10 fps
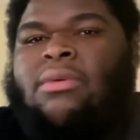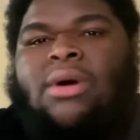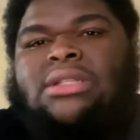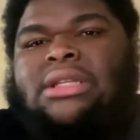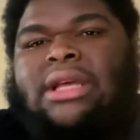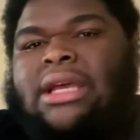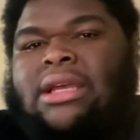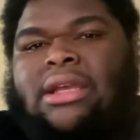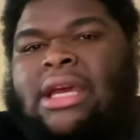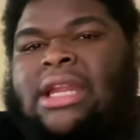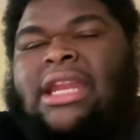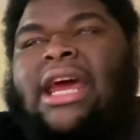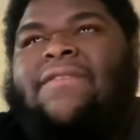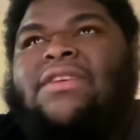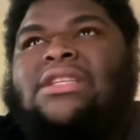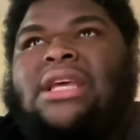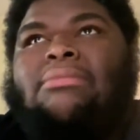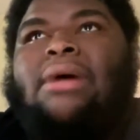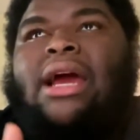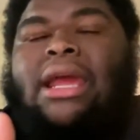wasn't like, it didn't have the
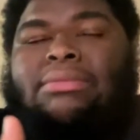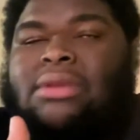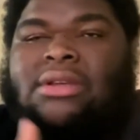same hype